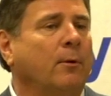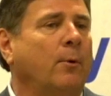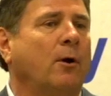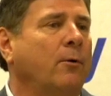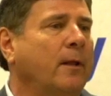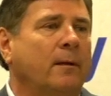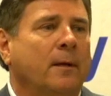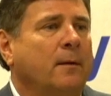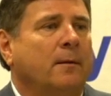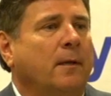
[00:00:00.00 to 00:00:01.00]
that will go to
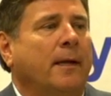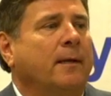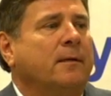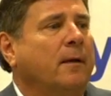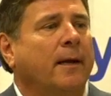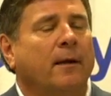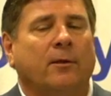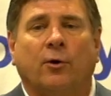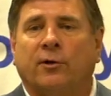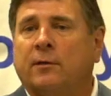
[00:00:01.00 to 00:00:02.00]
the end of
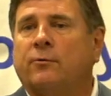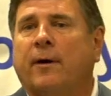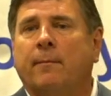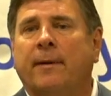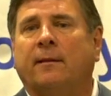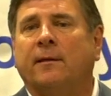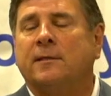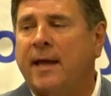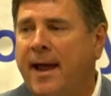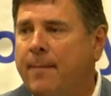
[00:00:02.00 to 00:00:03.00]
the earth to try to make
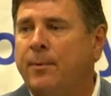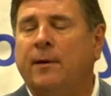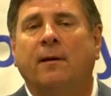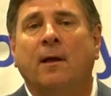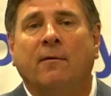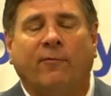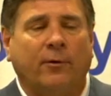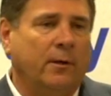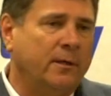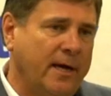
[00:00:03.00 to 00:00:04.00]
things happen
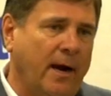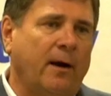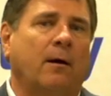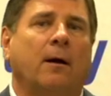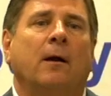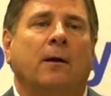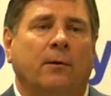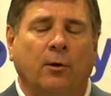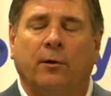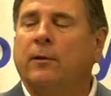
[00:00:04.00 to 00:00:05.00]
for the entire
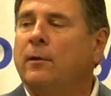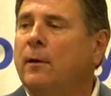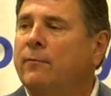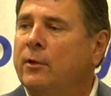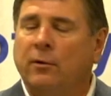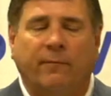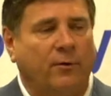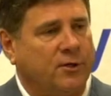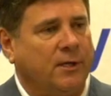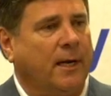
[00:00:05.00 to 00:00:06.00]
good of the
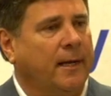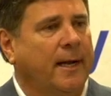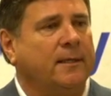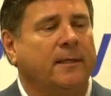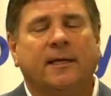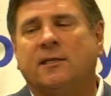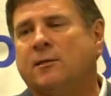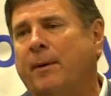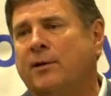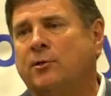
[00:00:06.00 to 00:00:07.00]
university. And I think that's
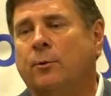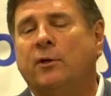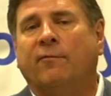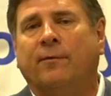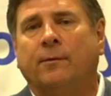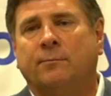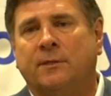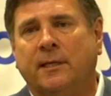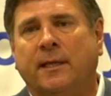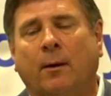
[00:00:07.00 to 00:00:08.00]
special when you
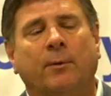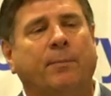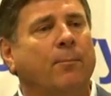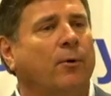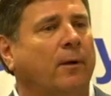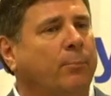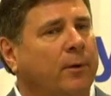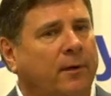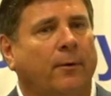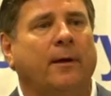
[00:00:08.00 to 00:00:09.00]
see that. When people can
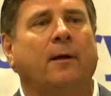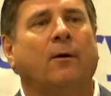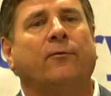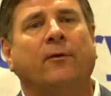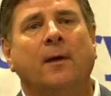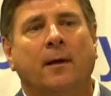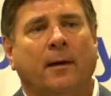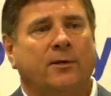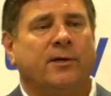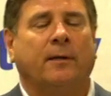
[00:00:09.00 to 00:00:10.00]
put their egos
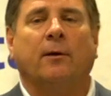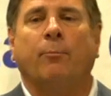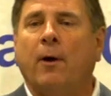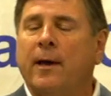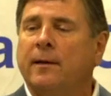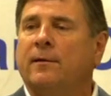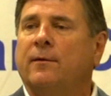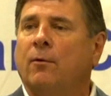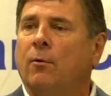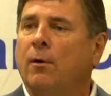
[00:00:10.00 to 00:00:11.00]
and check their pride at the
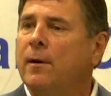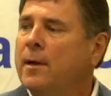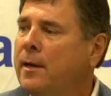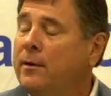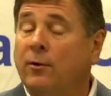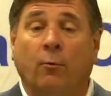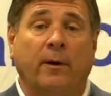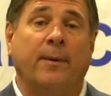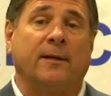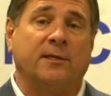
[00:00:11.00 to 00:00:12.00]
door and don't
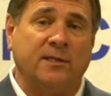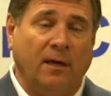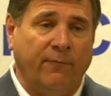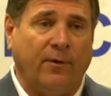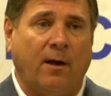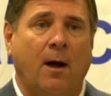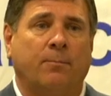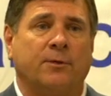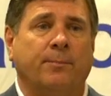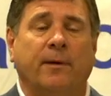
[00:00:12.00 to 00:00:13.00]
worry about
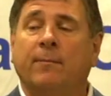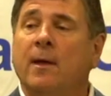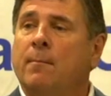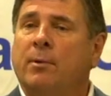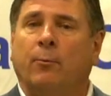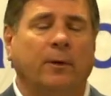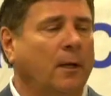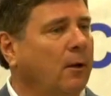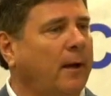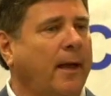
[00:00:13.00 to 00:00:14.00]
self-accomplishment, but
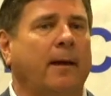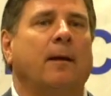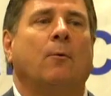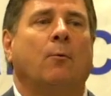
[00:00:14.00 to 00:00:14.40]
really look at